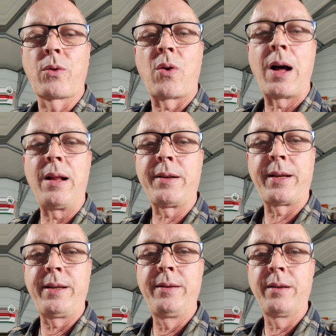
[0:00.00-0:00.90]

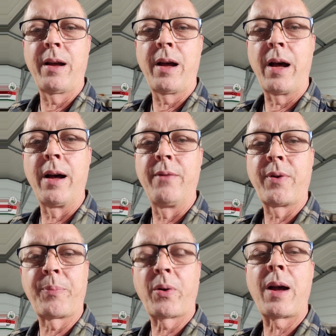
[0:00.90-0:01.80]
quality
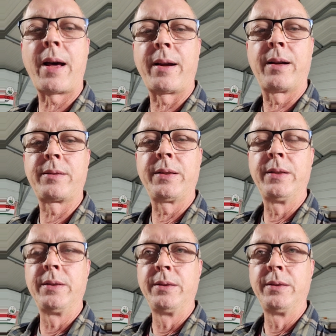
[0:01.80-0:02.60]
of a product